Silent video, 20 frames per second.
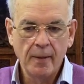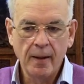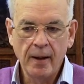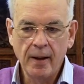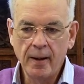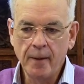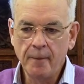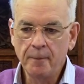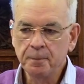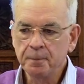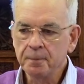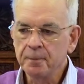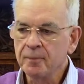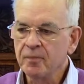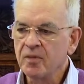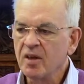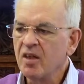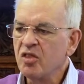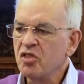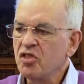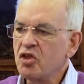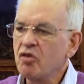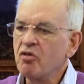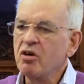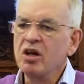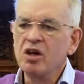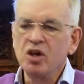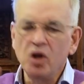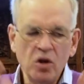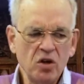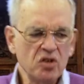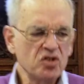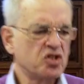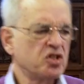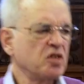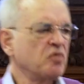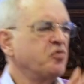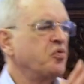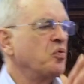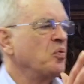There are lots
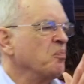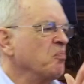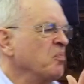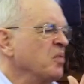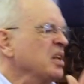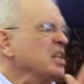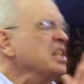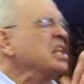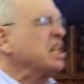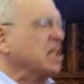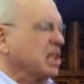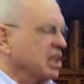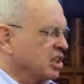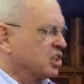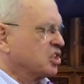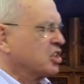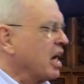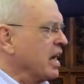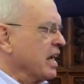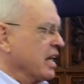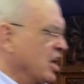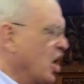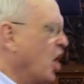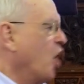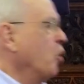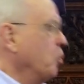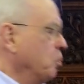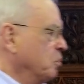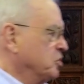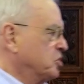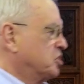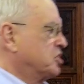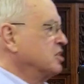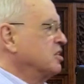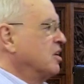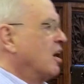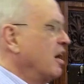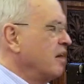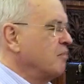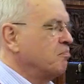of little take-homes
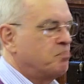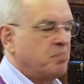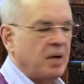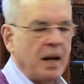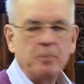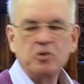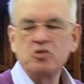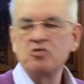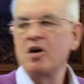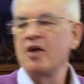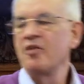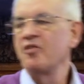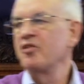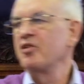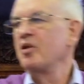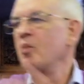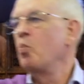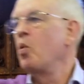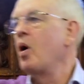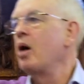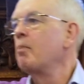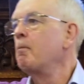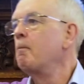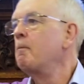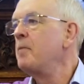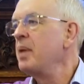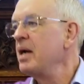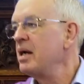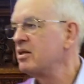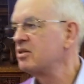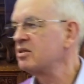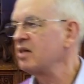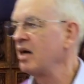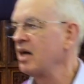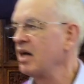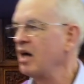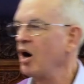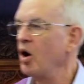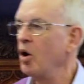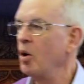tonight, perhaps rather than one big
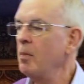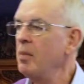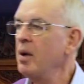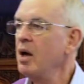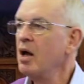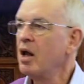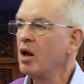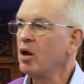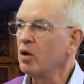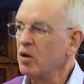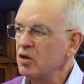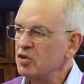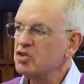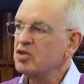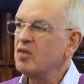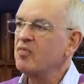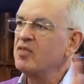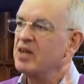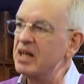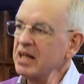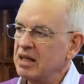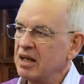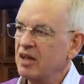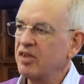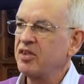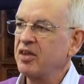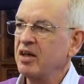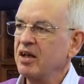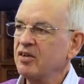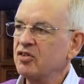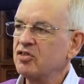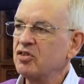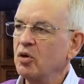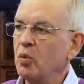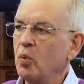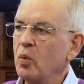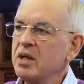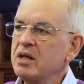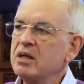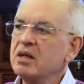take-home, lots of little things that
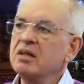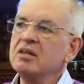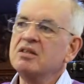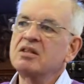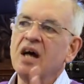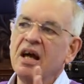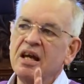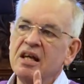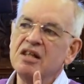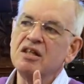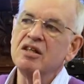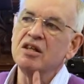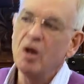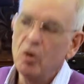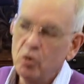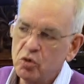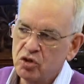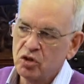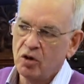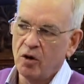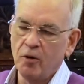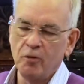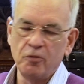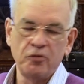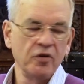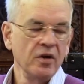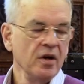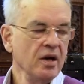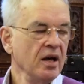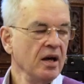we can take note of